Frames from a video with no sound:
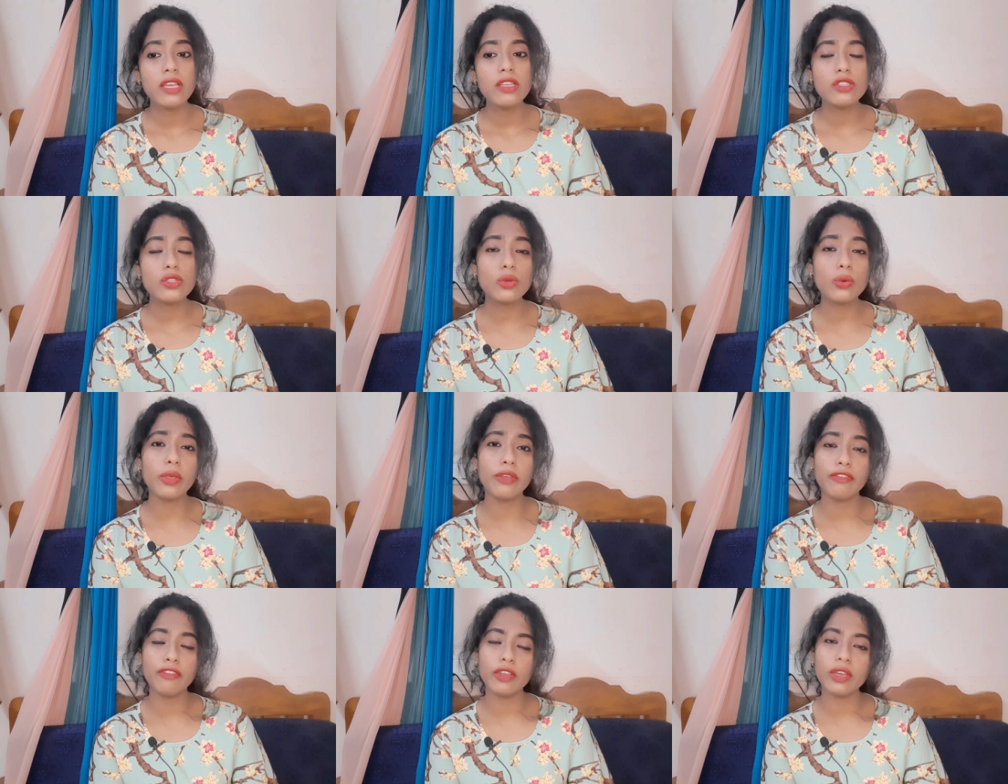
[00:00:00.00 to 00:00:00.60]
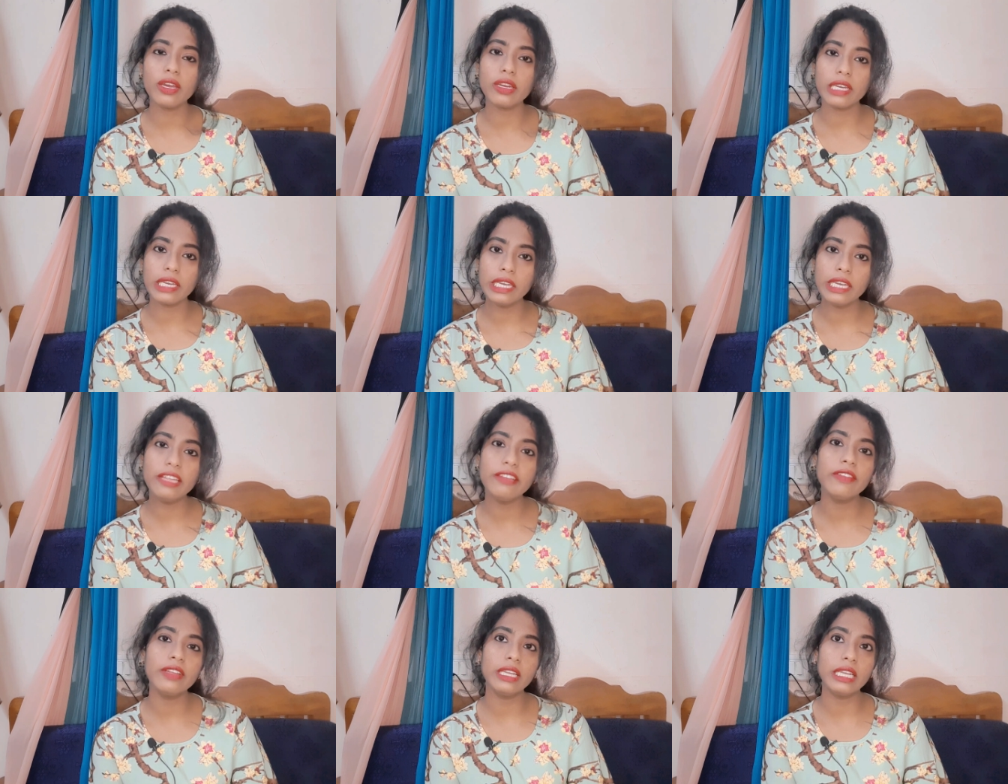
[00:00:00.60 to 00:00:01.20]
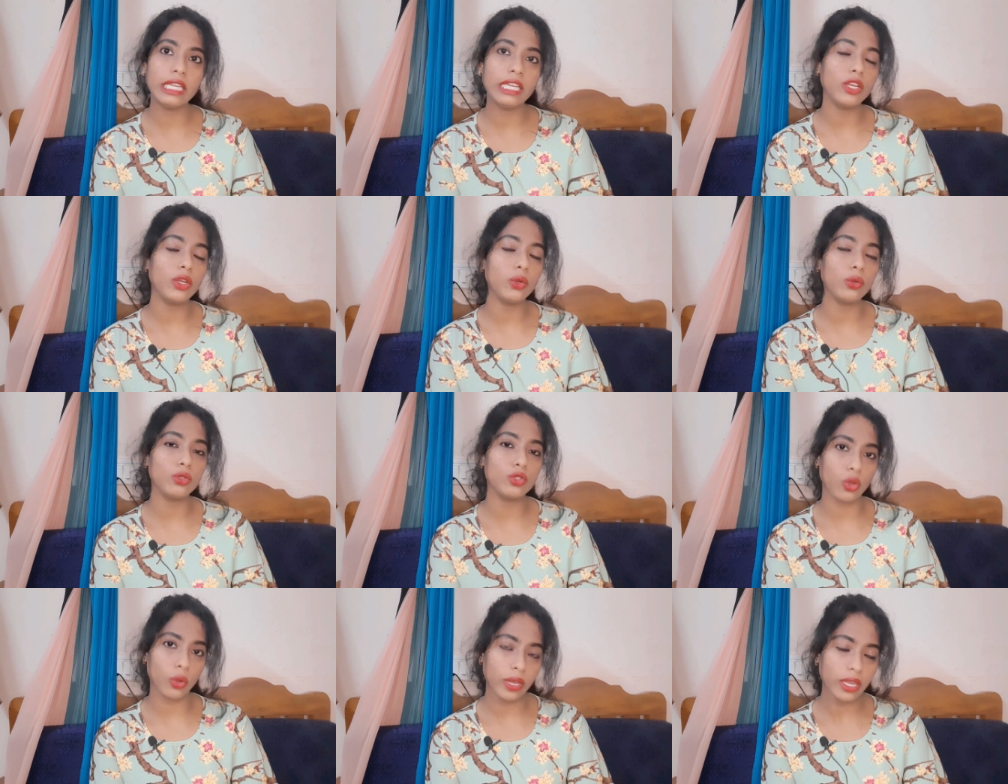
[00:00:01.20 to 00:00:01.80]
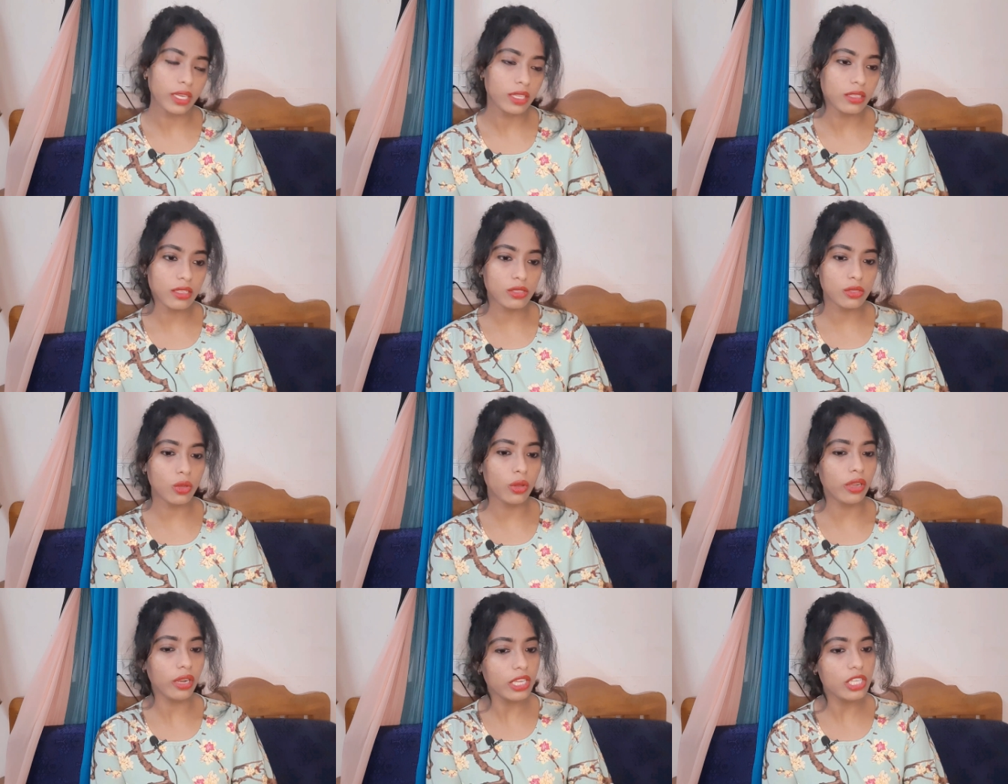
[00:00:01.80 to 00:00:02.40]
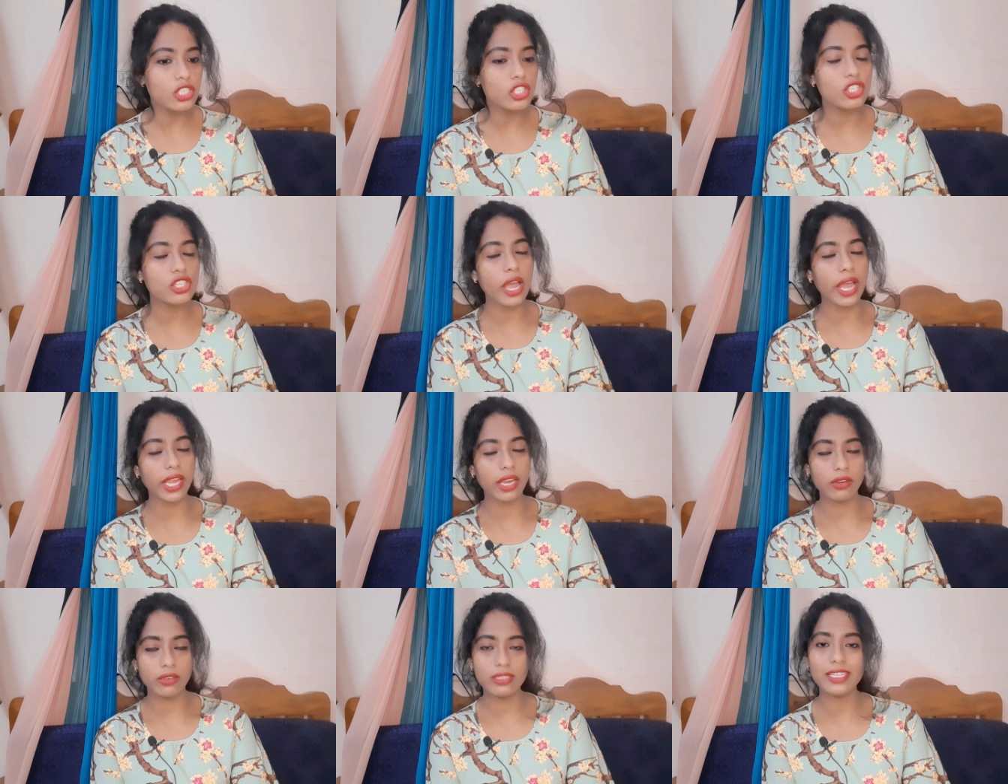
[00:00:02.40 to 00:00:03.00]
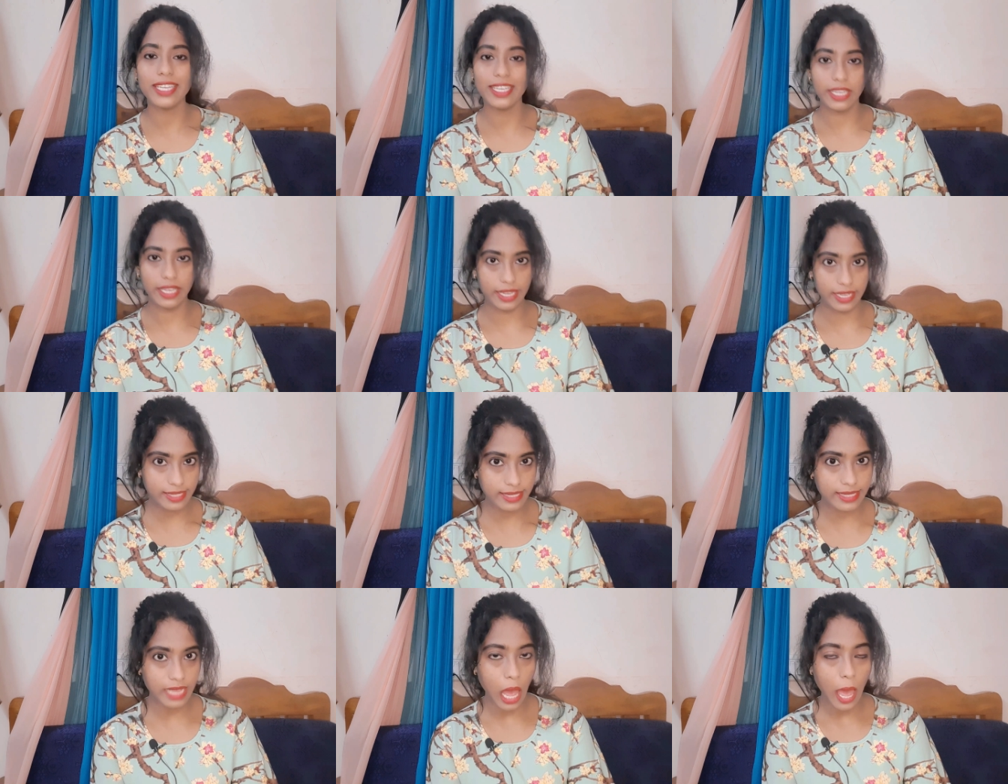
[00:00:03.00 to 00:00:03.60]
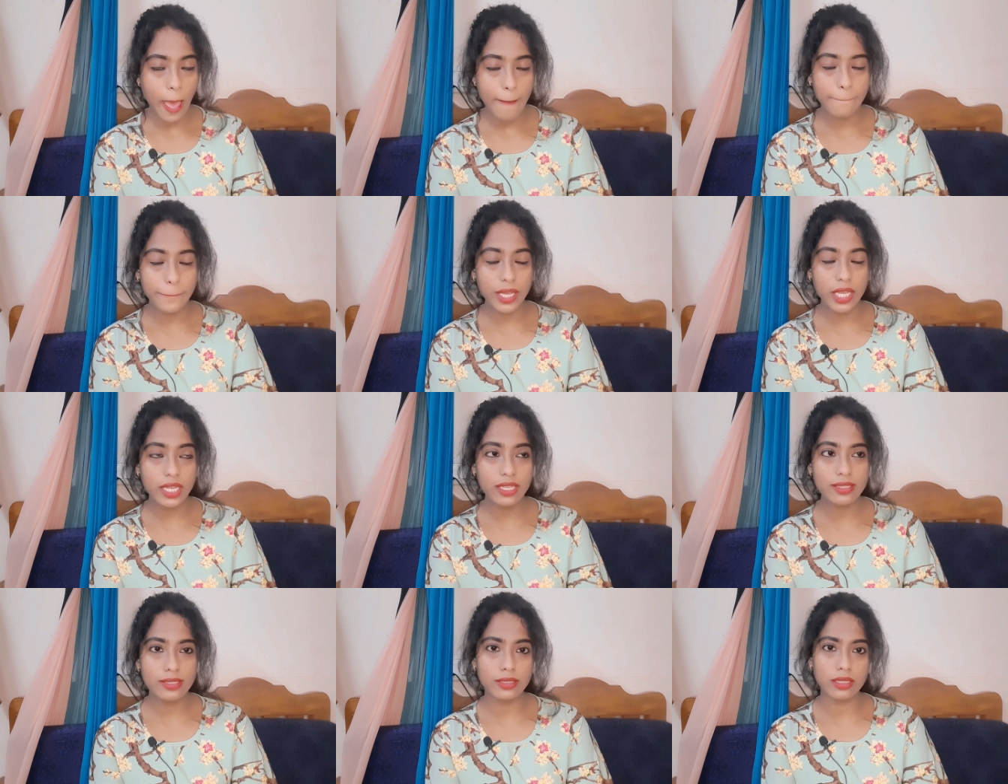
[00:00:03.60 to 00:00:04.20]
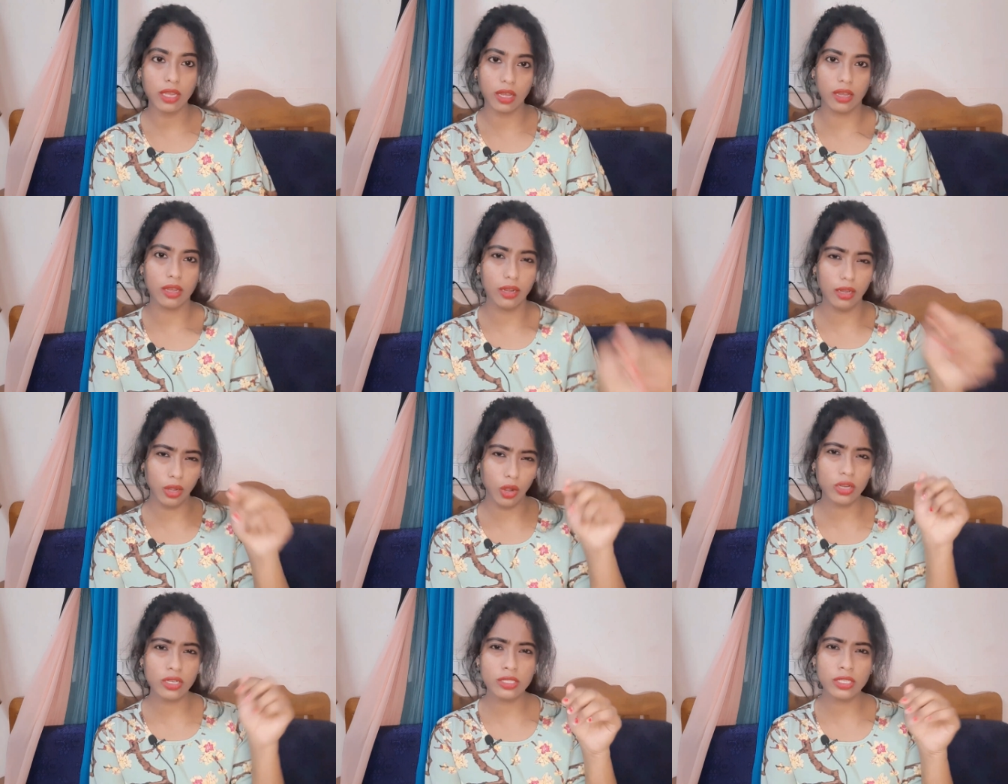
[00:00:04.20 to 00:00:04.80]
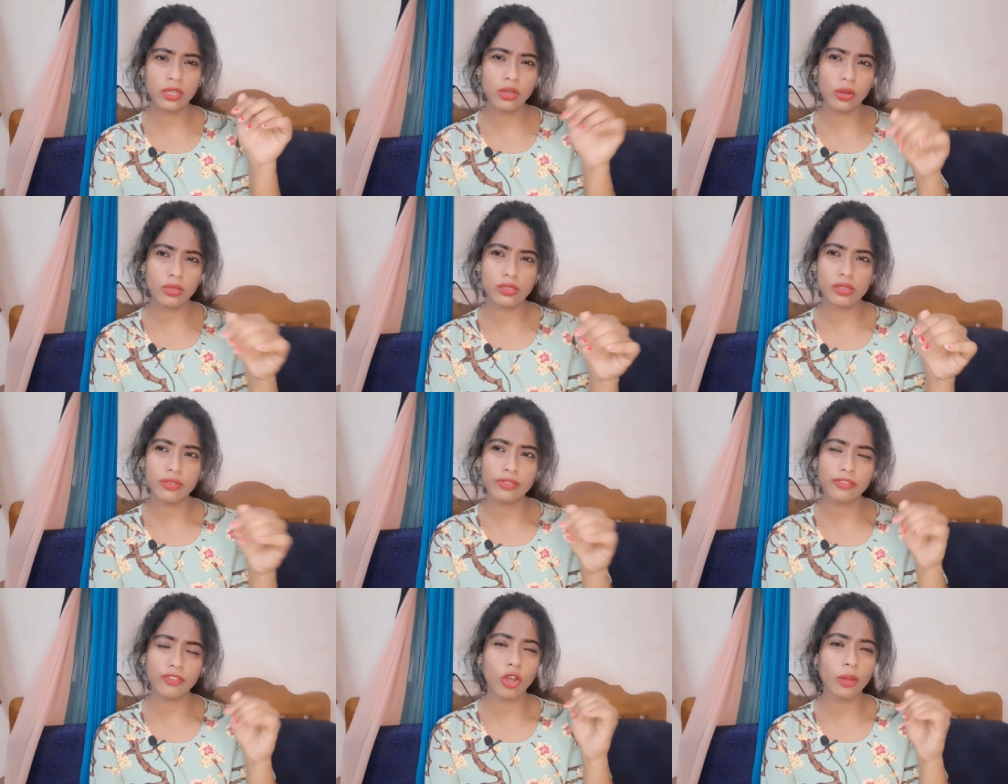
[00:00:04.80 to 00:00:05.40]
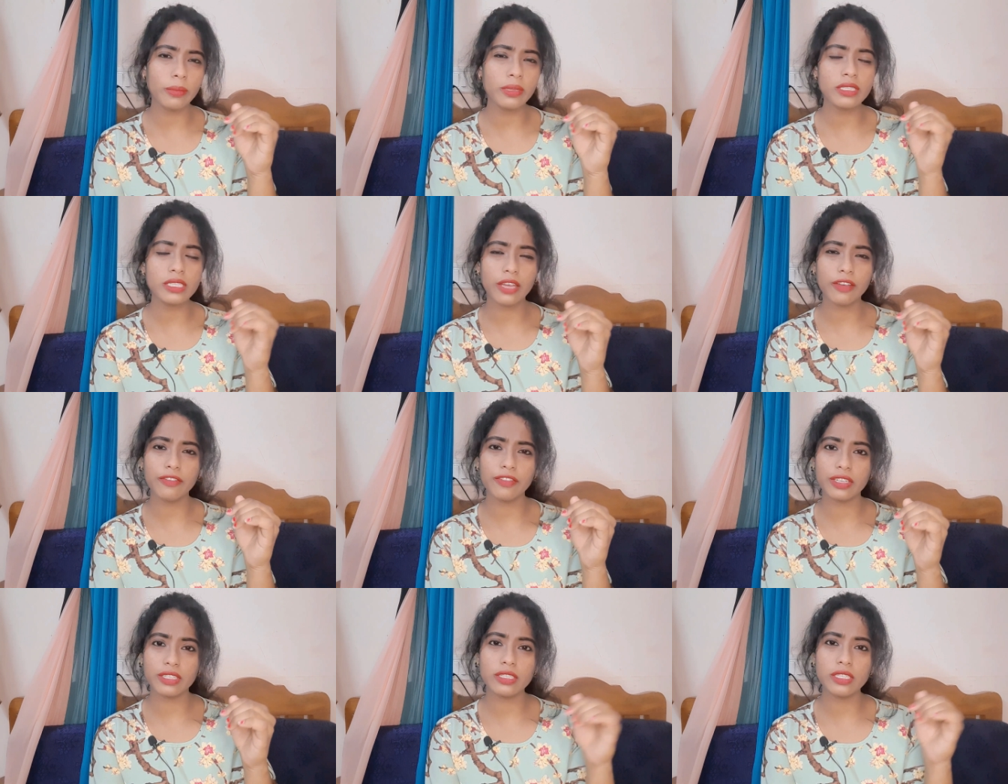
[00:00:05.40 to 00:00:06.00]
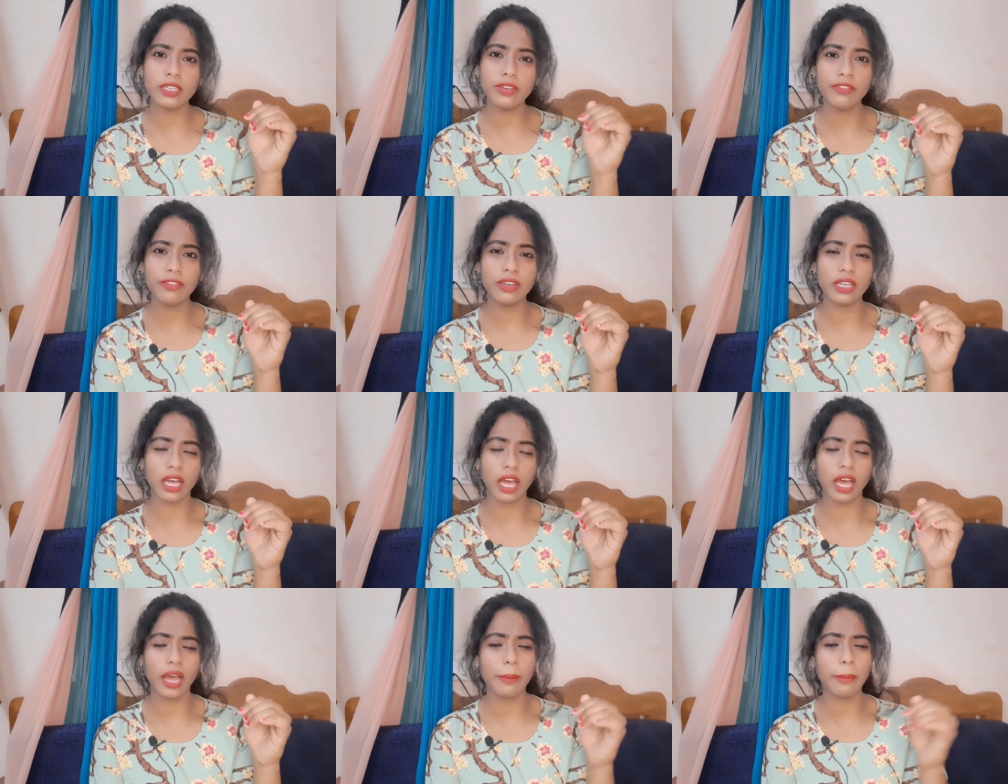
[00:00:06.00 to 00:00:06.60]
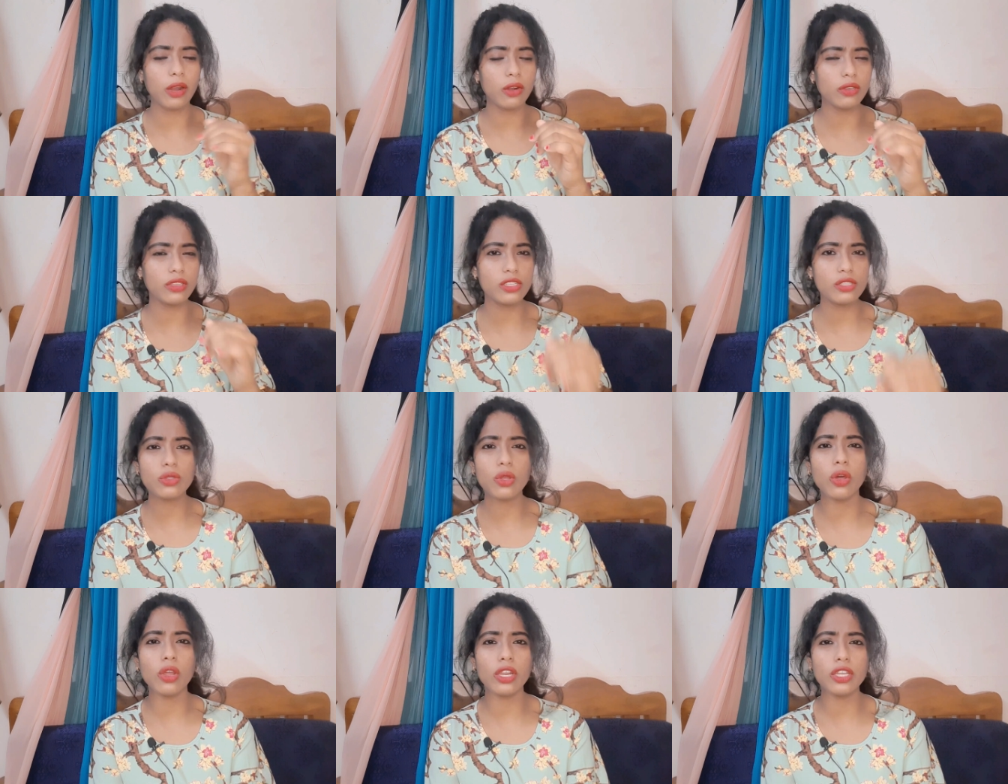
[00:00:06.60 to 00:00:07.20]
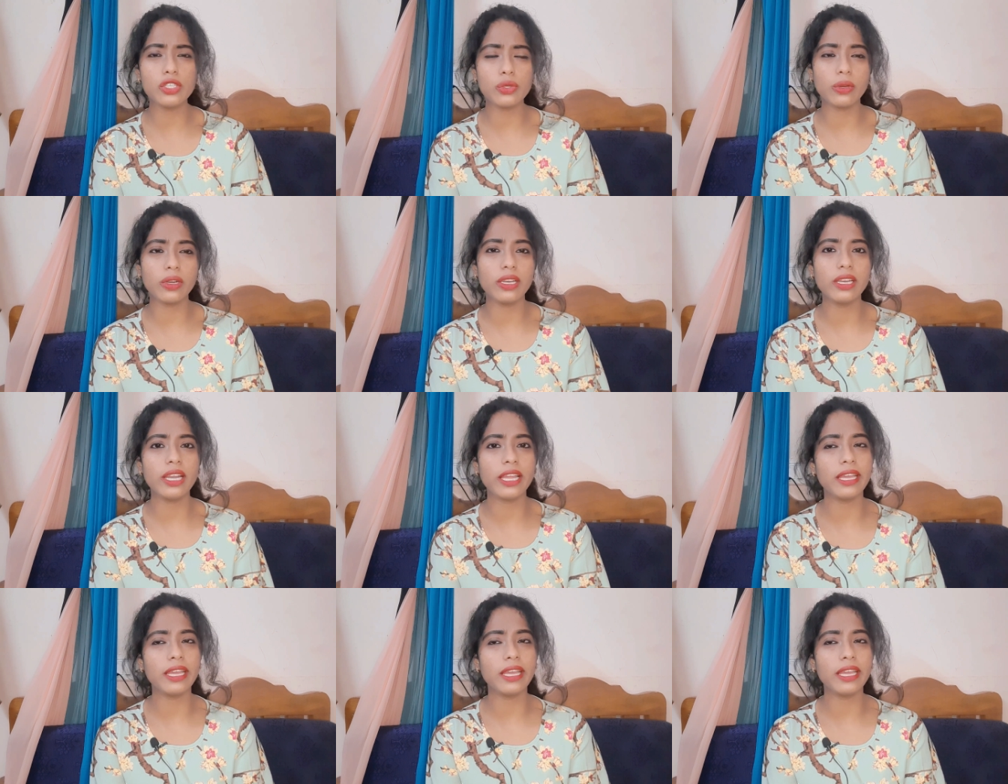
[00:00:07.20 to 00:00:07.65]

So if you are really willing to join in this college, I could say yes, because lots and lots of comments I have received about this college only.